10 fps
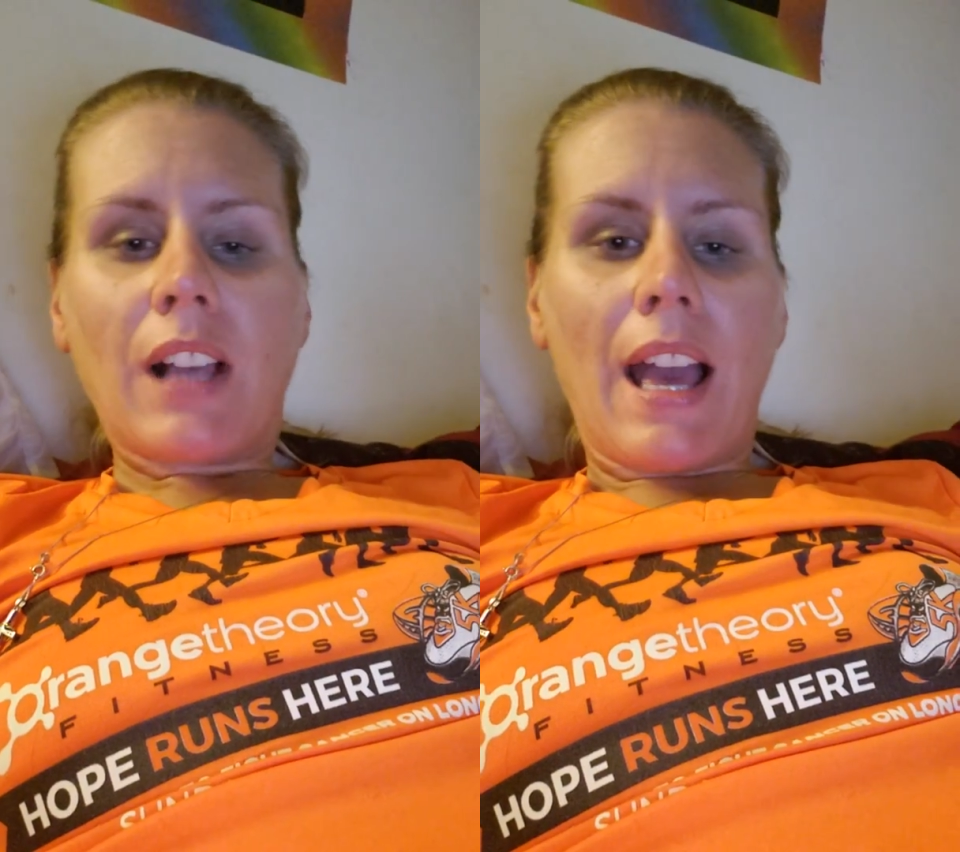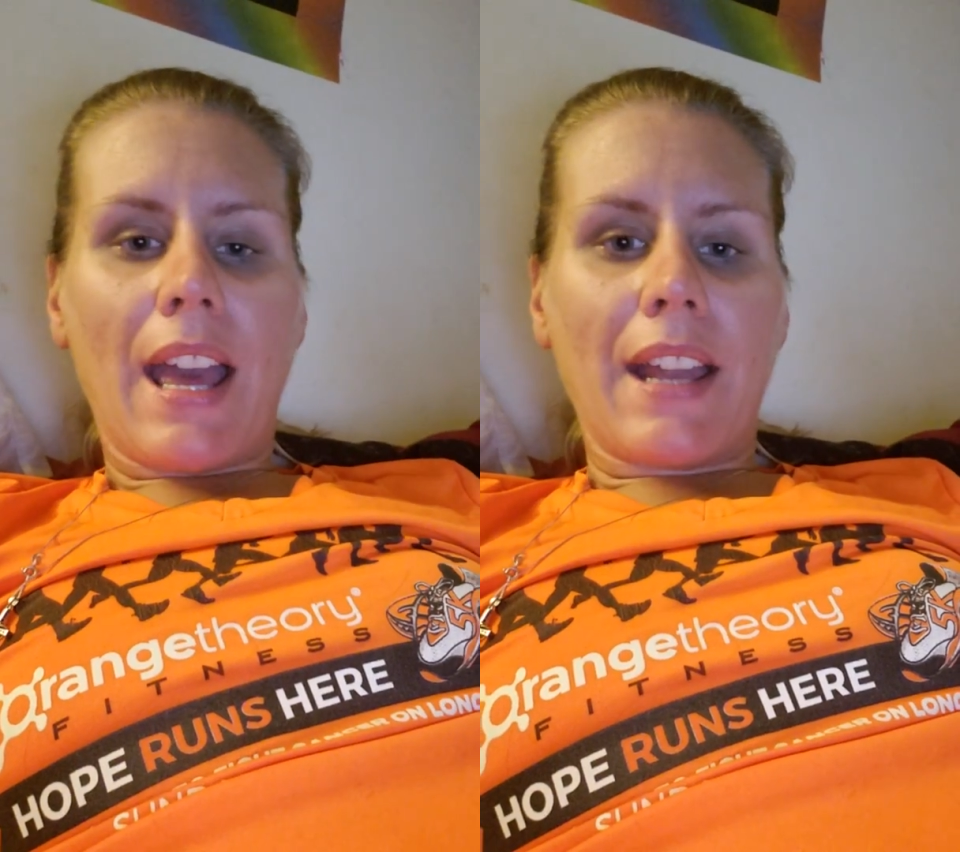
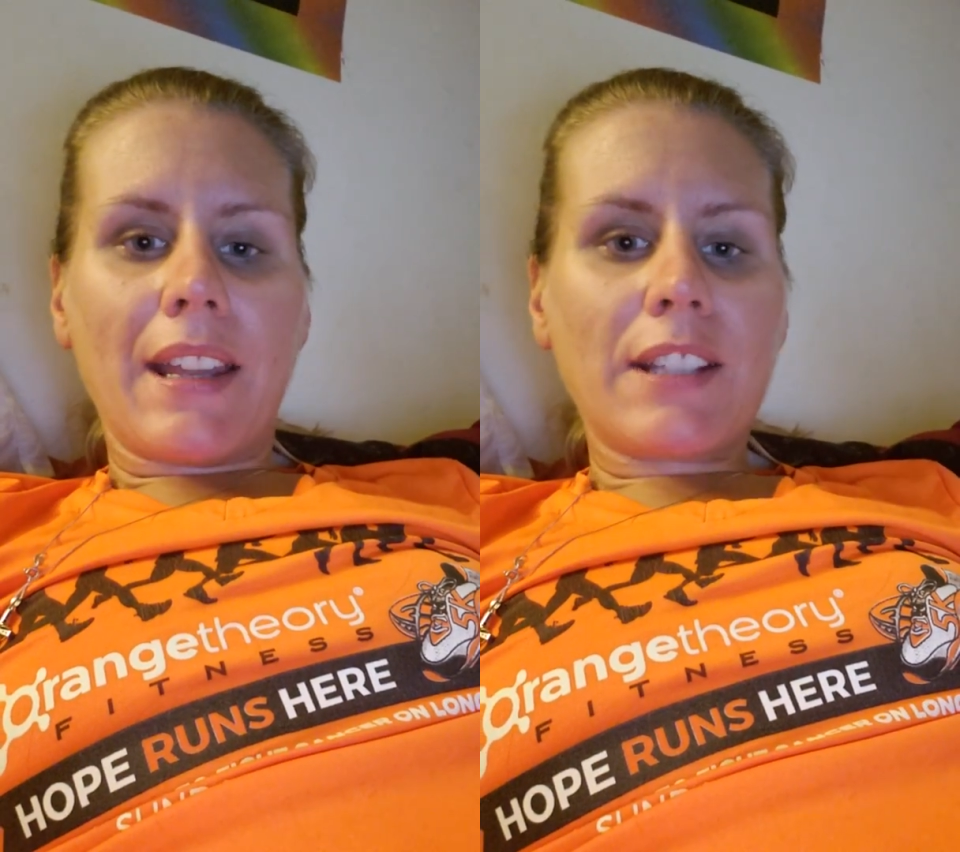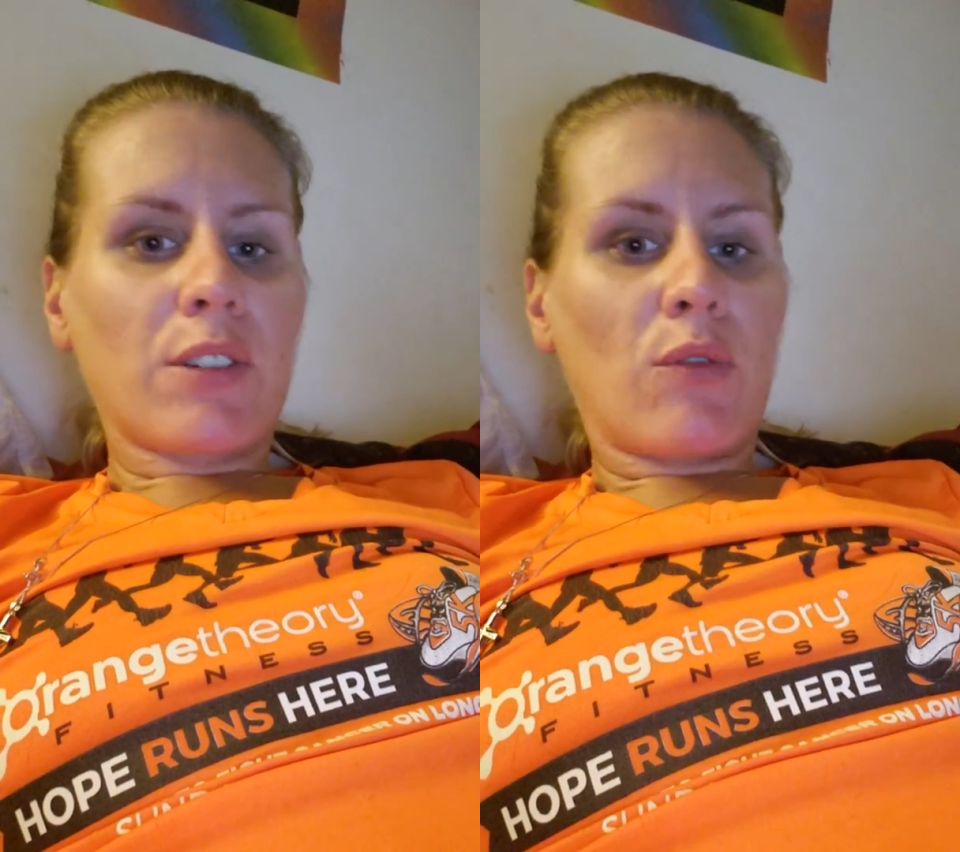
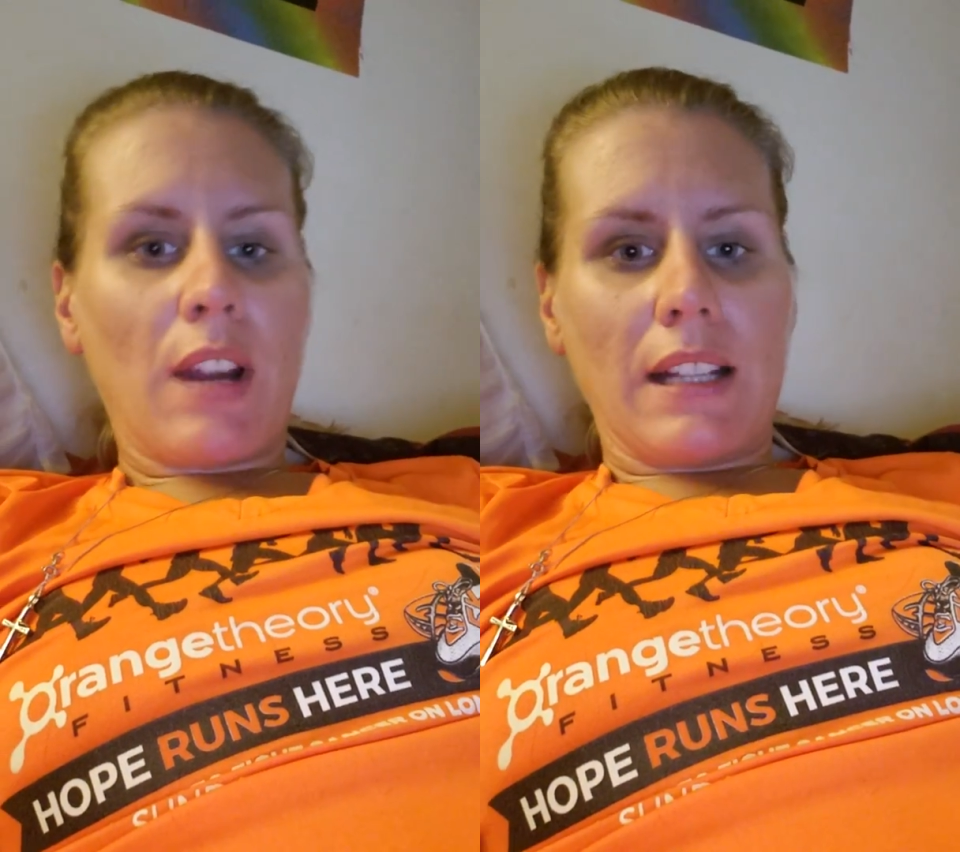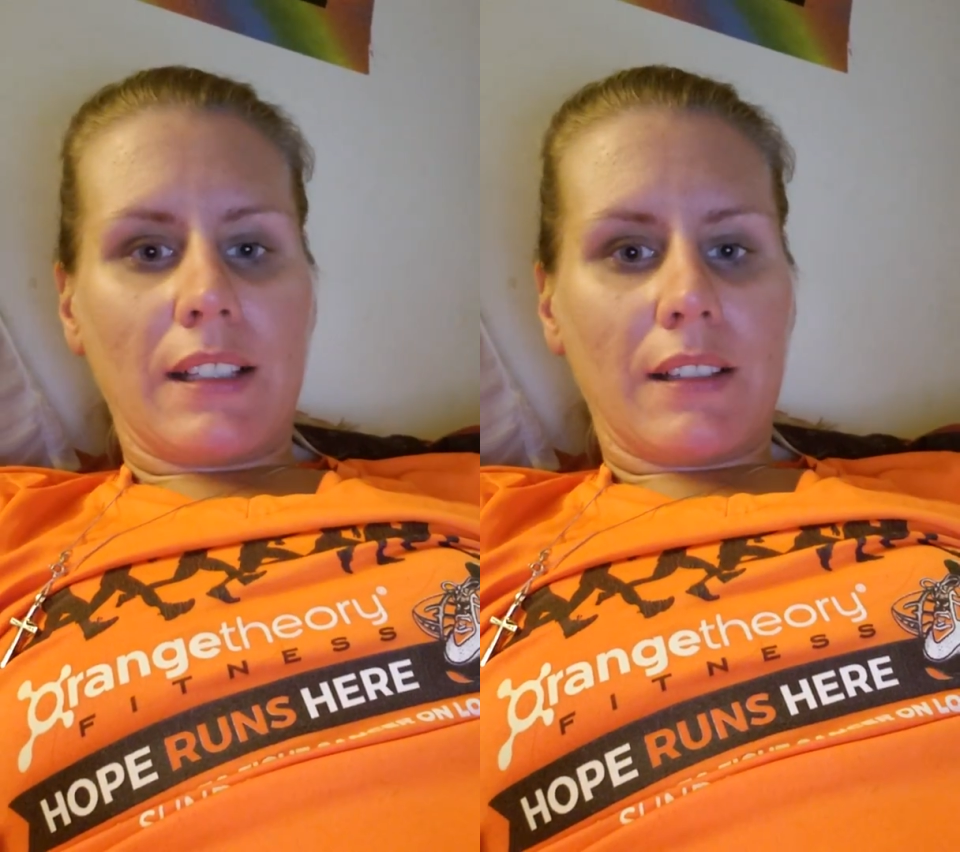and that's a
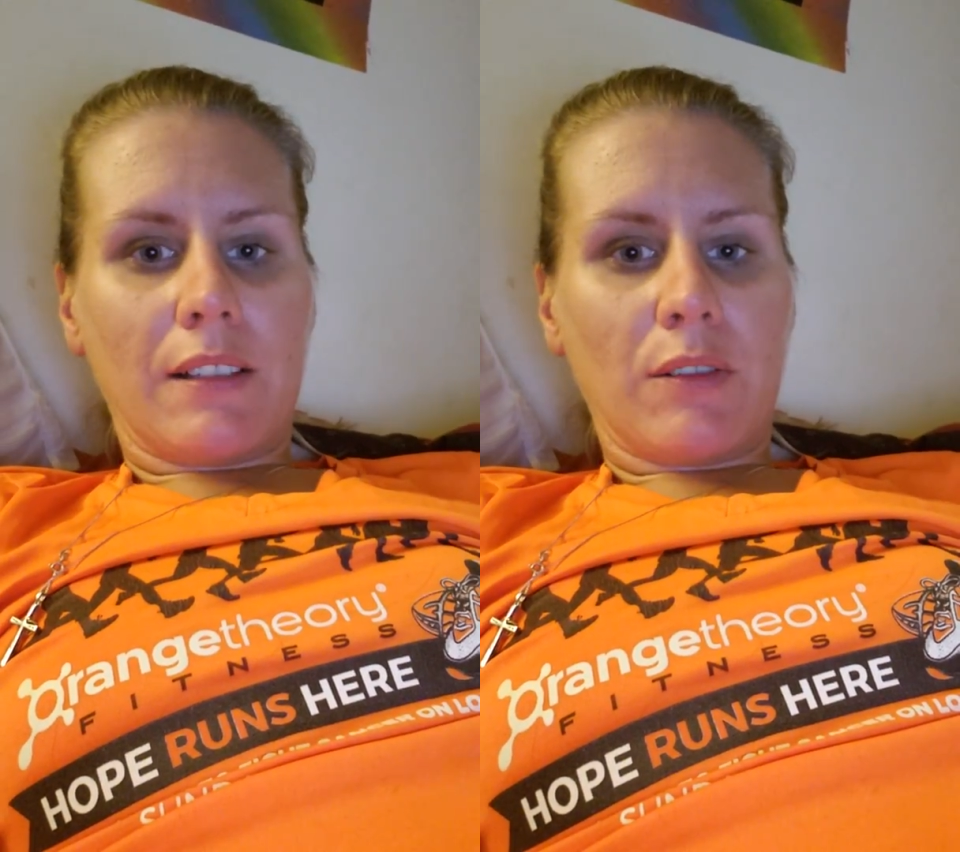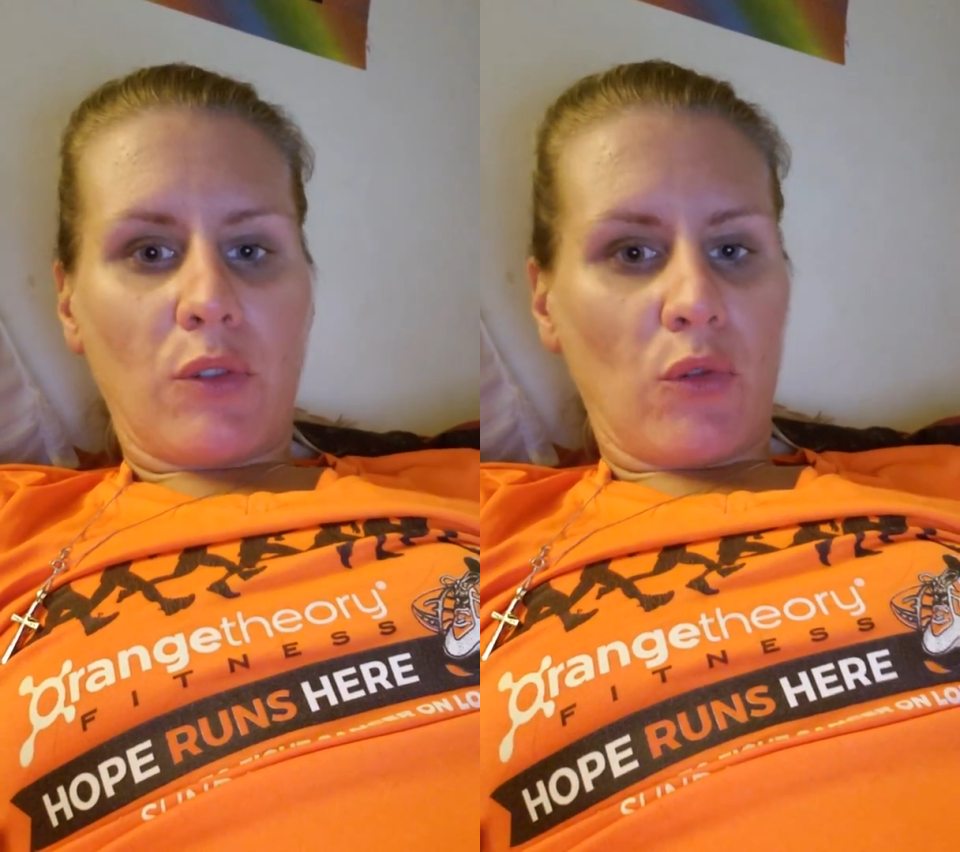great
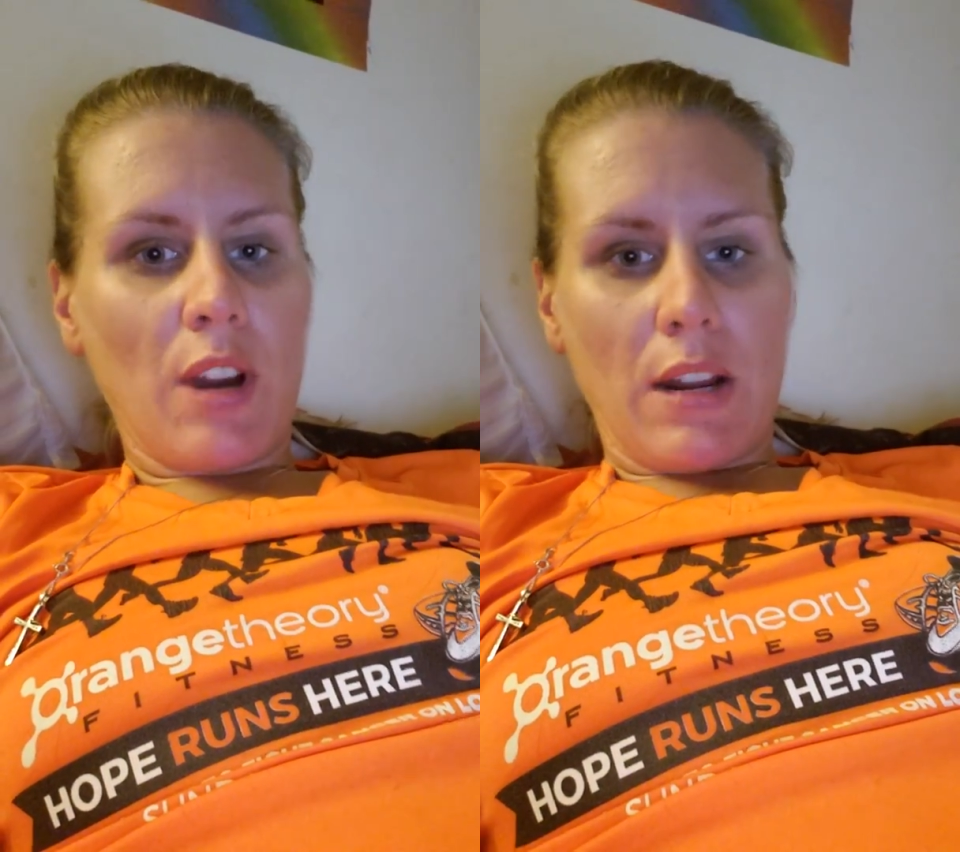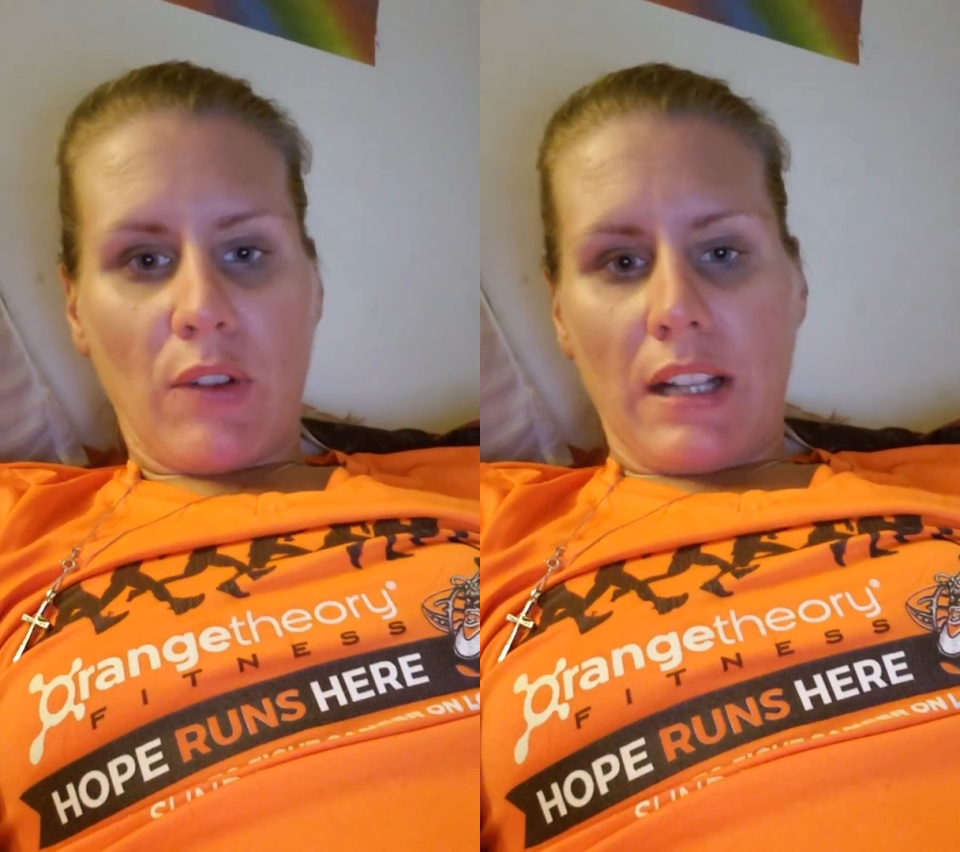
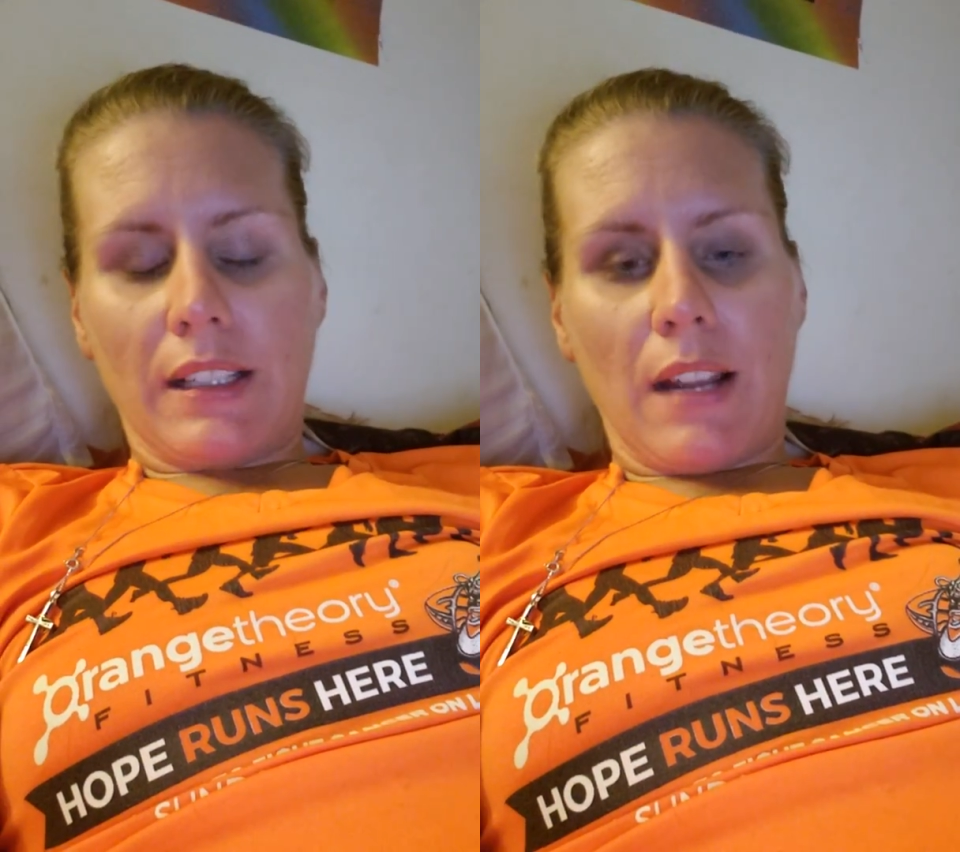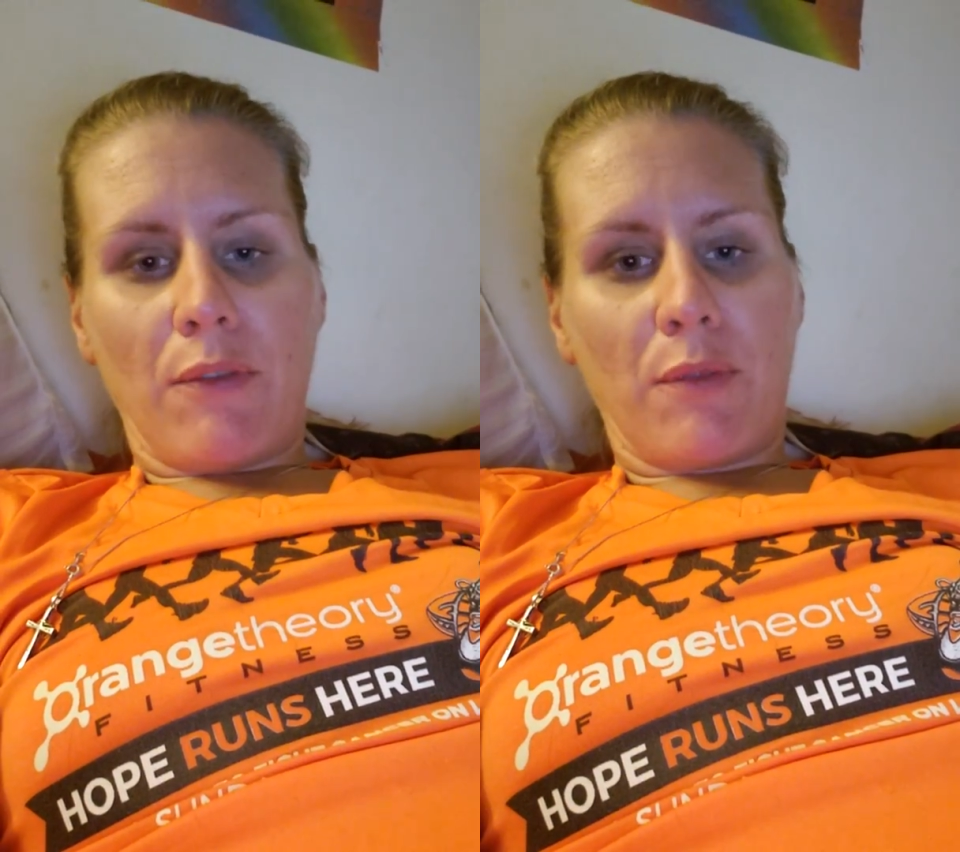site